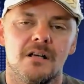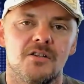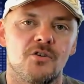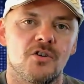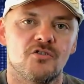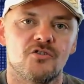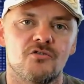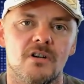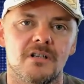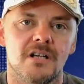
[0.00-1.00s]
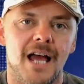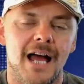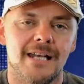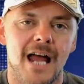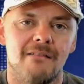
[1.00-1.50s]
to construct
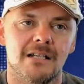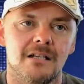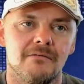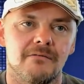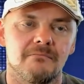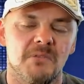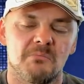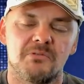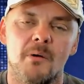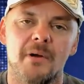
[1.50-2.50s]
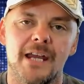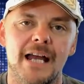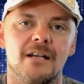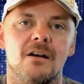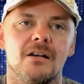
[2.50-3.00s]
a narrative,
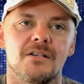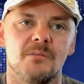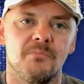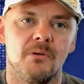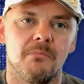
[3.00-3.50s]
propagandize the public?